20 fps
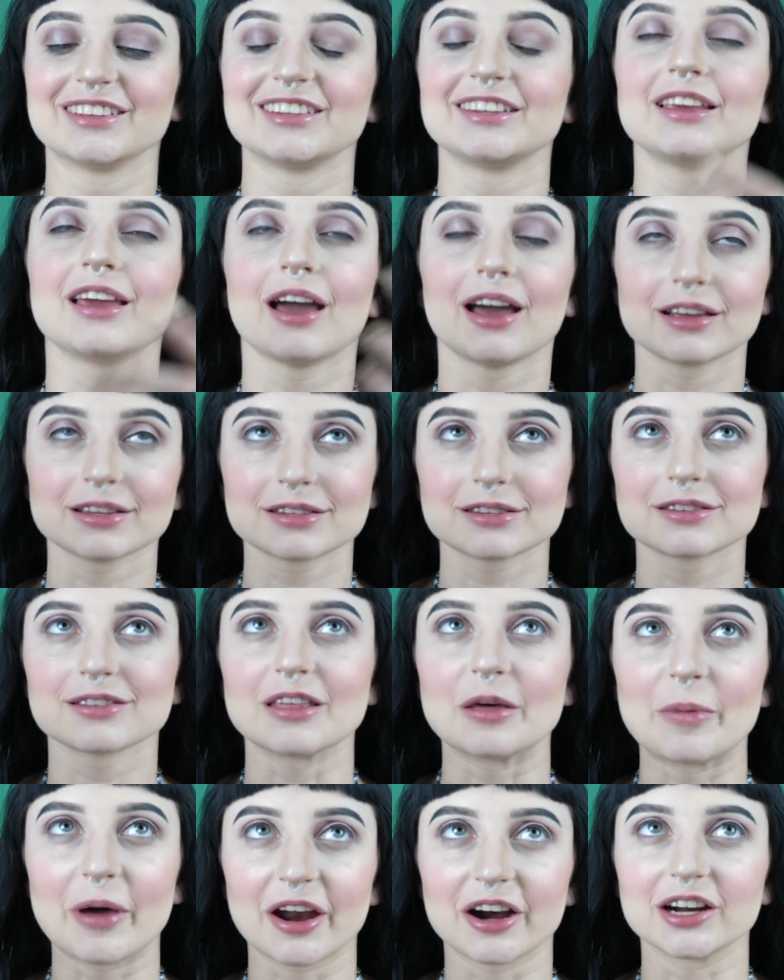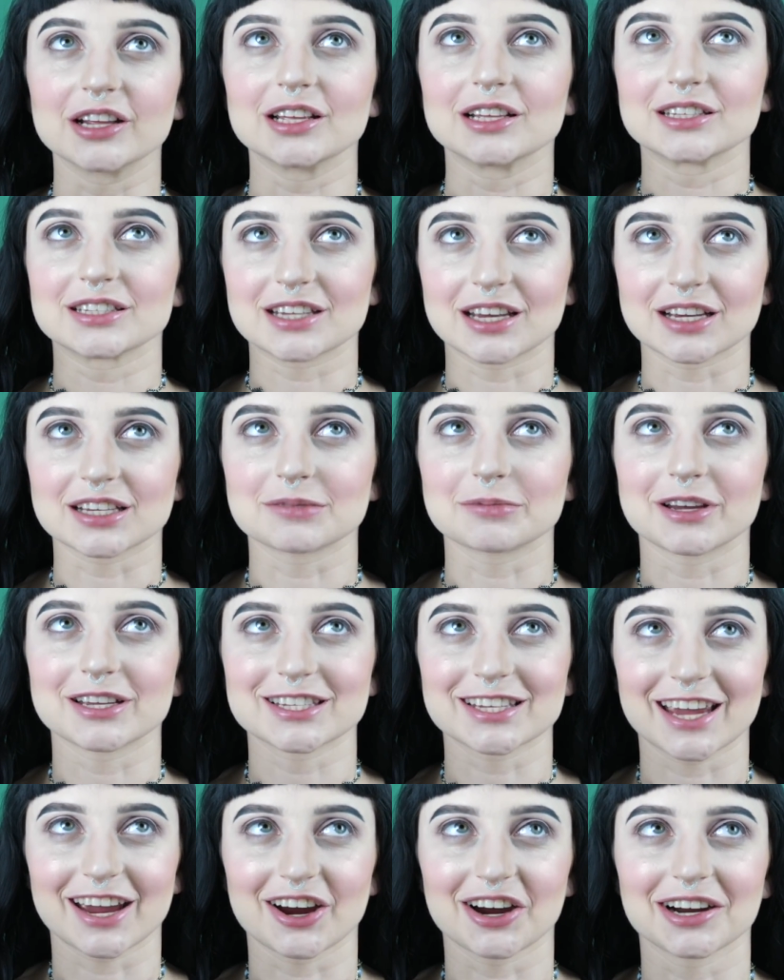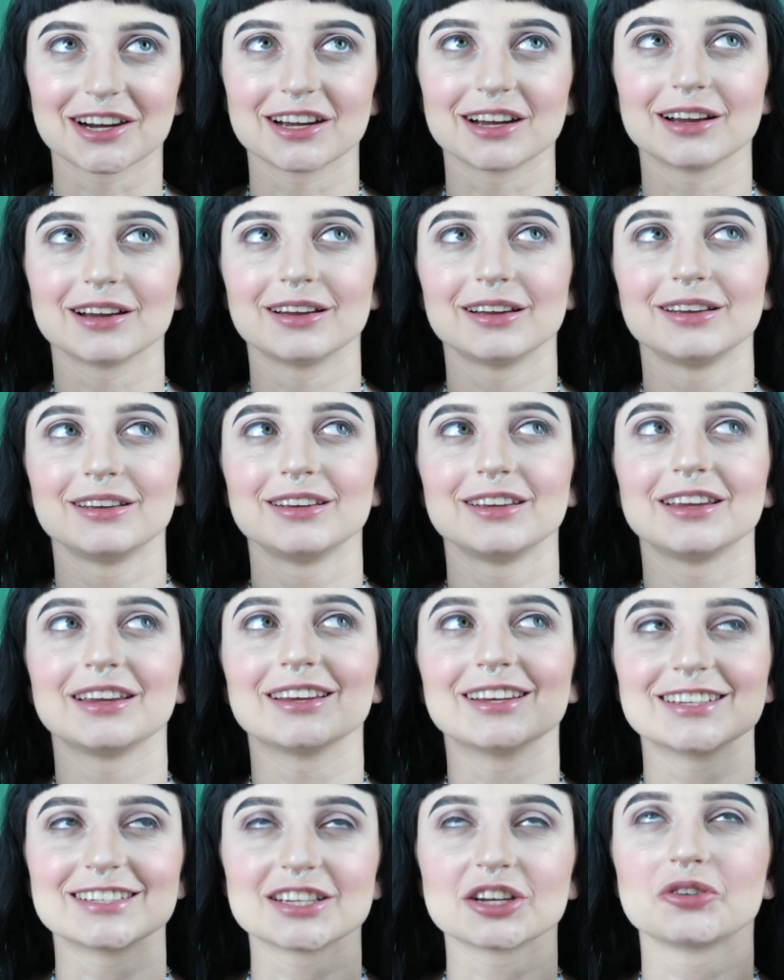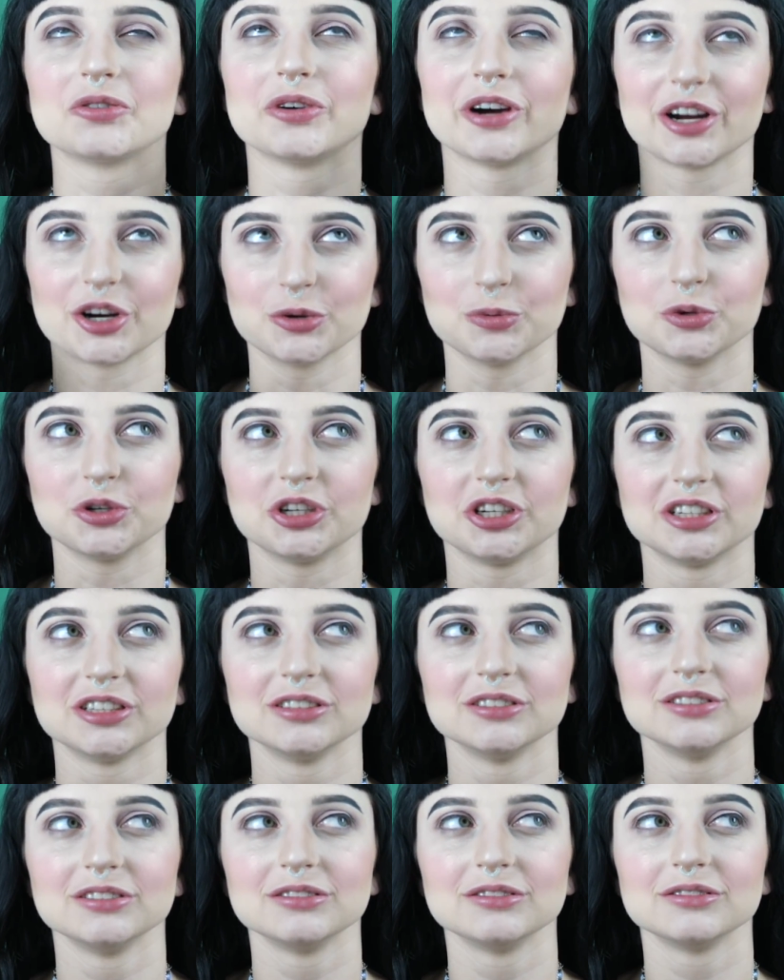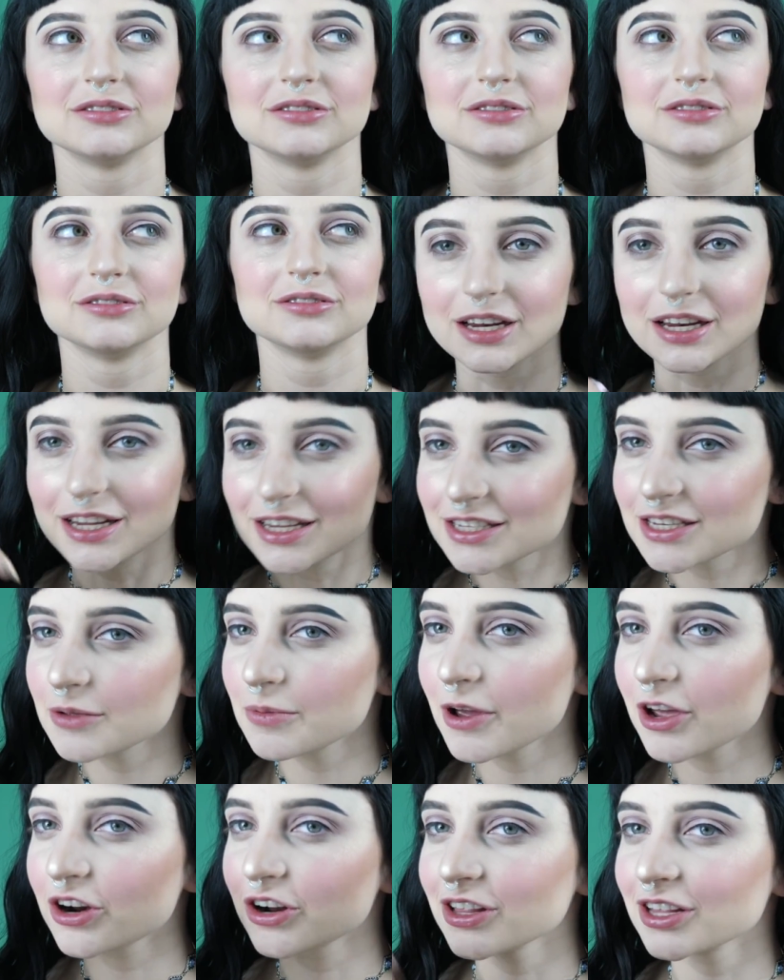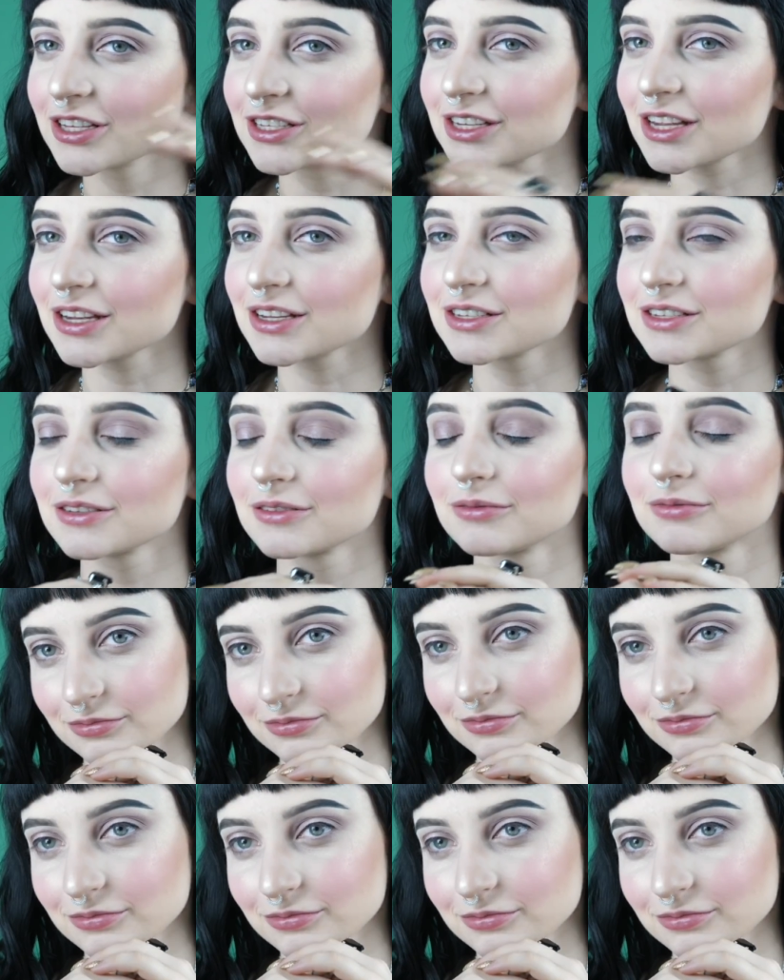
Yes, the Better Than Sex mascara is incredible. Is it better than sex?